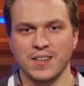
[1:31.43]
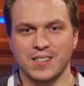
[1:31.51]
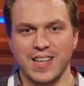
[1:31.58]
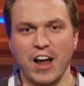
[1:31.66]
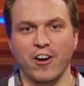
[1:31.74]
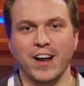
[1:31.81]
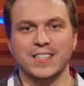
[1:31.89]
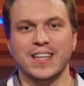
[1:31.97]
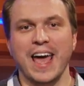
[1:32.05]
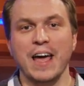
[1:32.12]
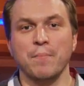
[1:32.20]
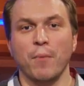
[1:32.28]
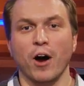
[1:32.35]
Saturday's
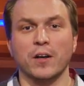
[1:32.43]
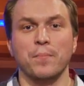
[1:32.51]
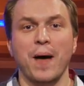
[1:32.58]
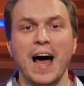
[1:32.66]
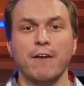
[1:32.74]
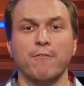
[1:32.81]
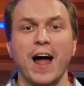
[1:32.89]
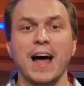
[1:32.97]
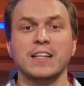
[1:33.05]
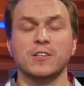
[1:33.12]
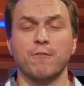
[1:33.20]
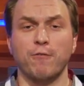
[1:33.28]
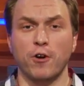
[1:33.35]
game marked Matt
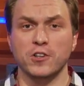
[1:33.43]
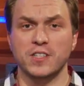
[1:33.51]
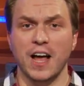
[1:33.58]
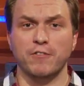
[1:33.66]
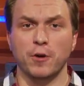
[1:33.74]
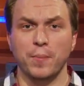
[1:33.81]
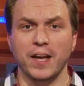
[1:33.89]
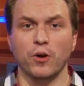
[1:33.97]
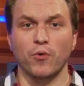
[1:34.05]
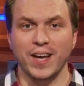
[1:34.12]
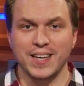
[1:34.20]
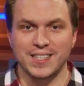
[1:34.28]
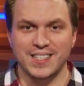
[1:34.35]
Frattin's first after being
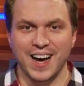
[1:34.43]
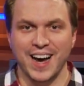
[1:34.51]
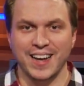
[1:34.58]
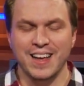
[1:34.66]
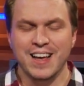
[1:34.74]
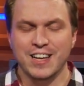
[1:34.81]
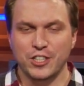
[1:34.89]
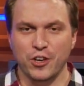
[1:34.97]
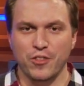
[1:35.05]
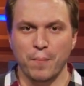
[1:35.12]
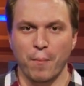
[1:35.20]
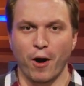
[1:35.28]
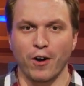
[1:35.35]
reassigned to
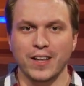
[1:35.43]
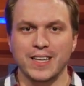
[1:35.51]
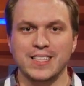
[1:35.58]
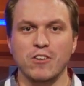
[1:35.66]
the Marlies.